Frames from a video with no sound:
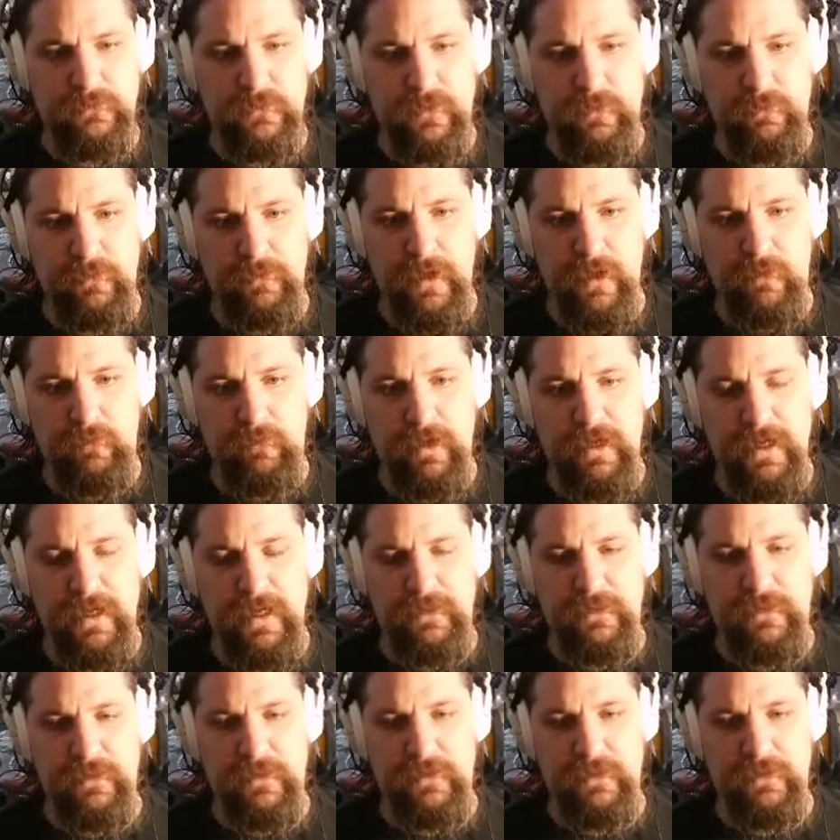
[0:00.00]
Are we already
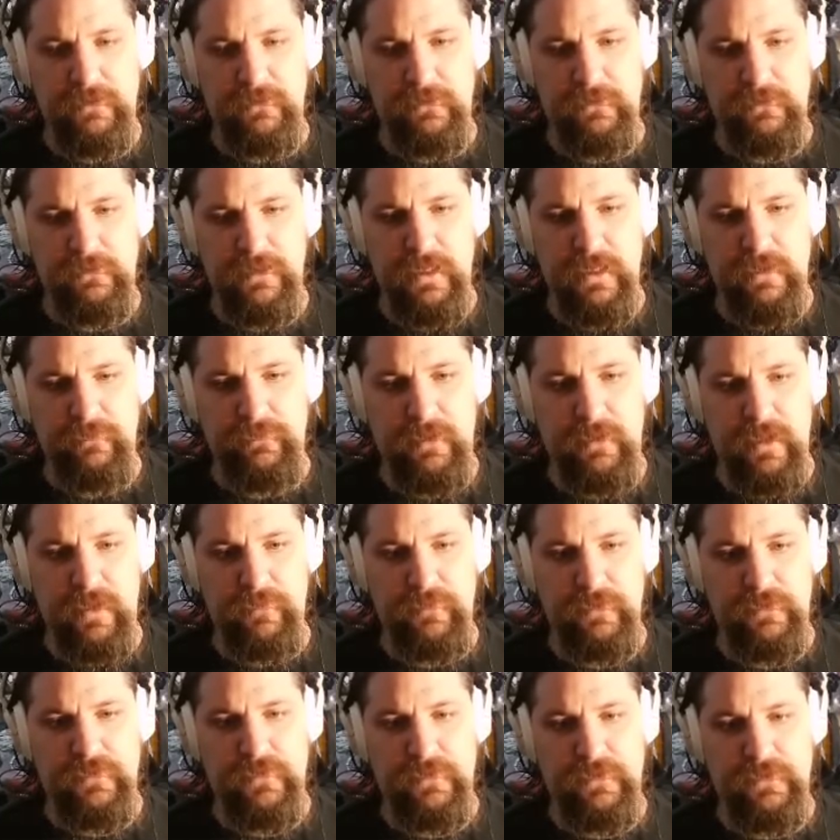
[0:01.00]
at the end of the
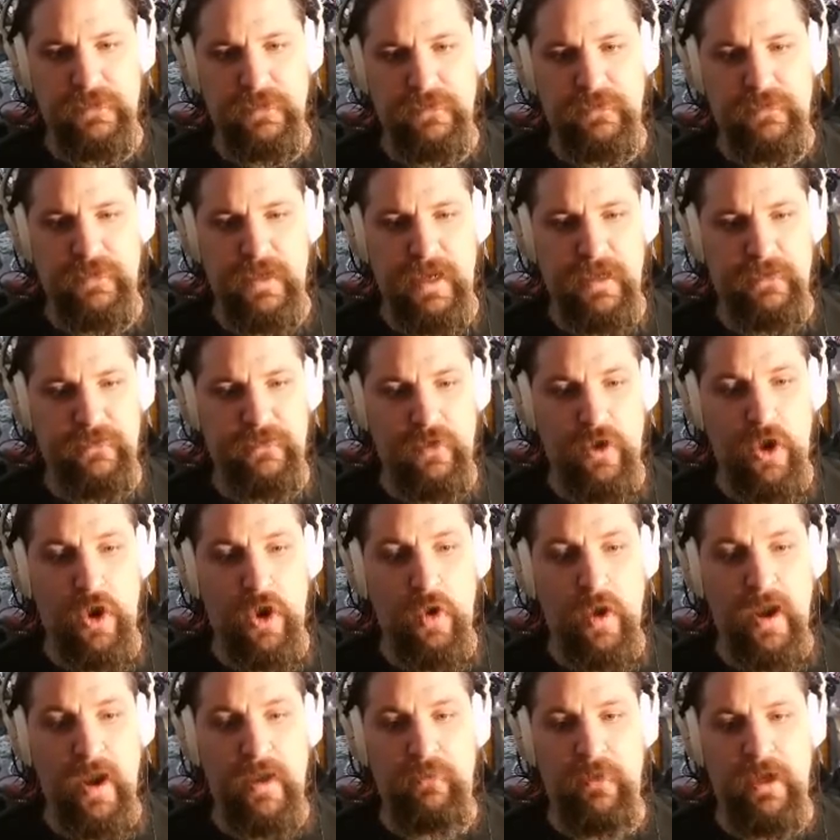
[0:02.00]
level? Because it did say exit.
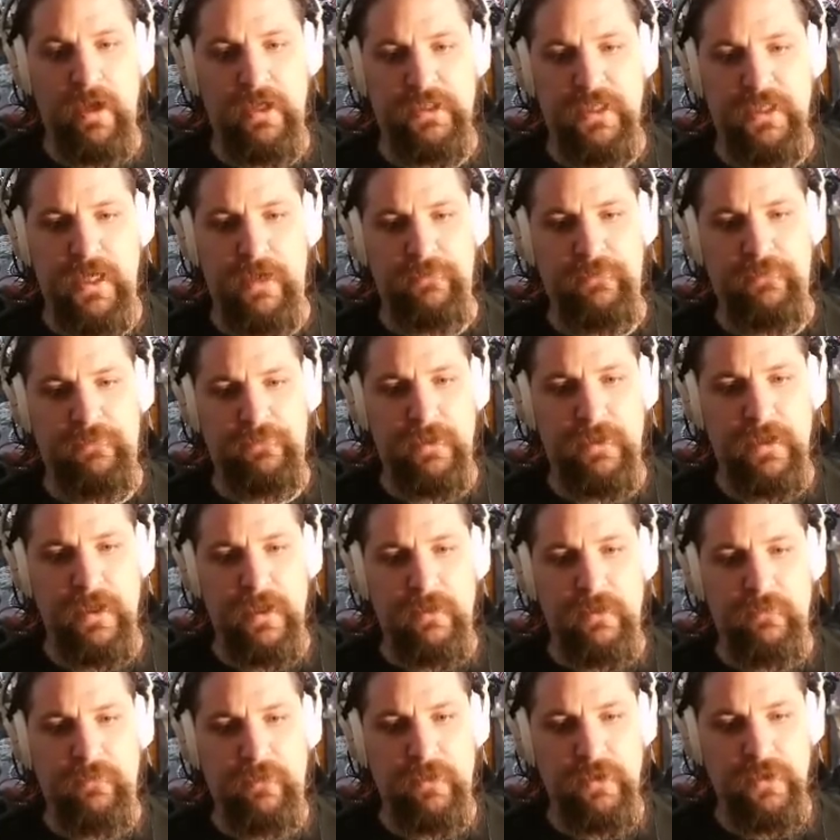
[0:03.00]
Oh, and watch out
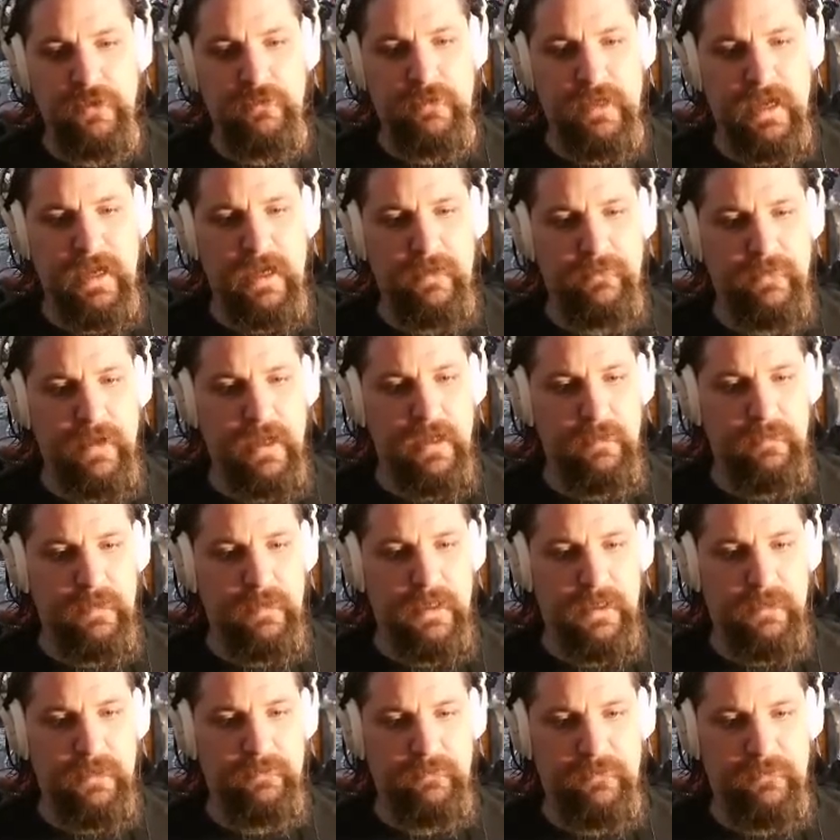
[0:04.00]
for new kind of enemy.